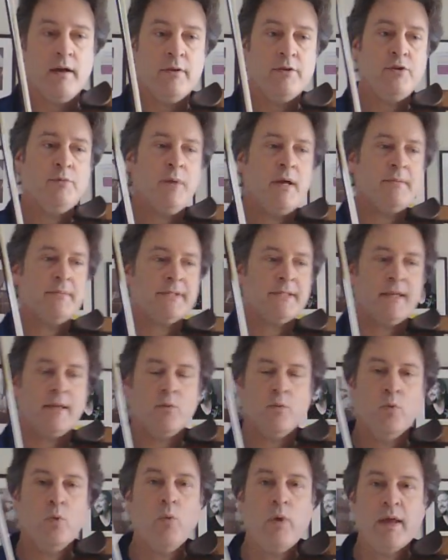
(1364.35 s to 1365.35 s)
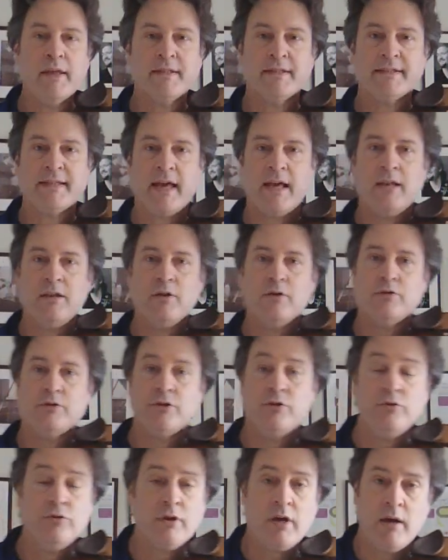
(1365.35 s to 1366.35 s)
You might say, well, where does that low
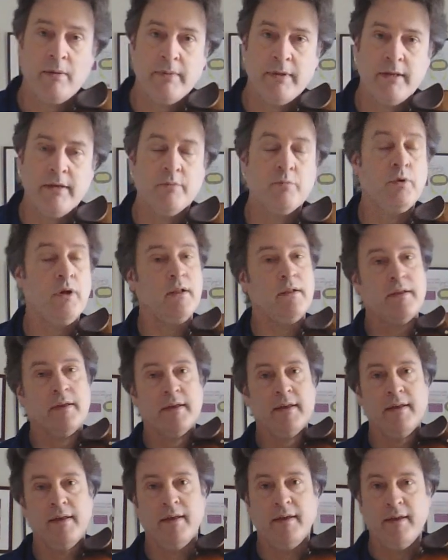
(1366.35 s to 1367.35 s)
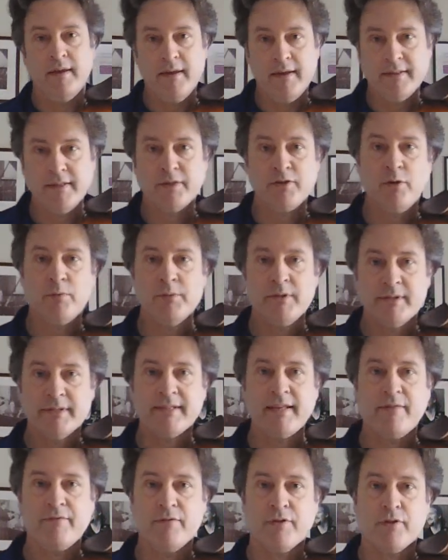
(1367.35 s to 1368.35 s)
2 come in? Well, it's a dominant
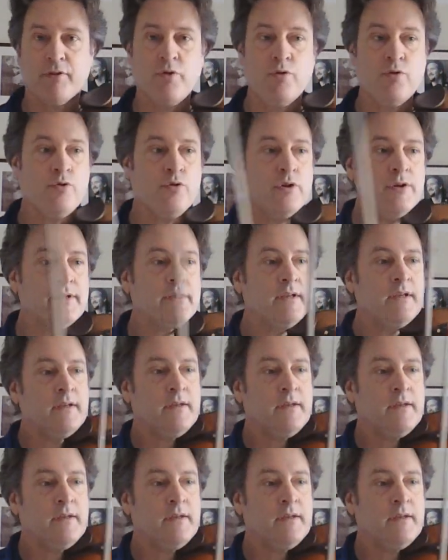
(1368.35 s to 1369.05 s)
7th chord.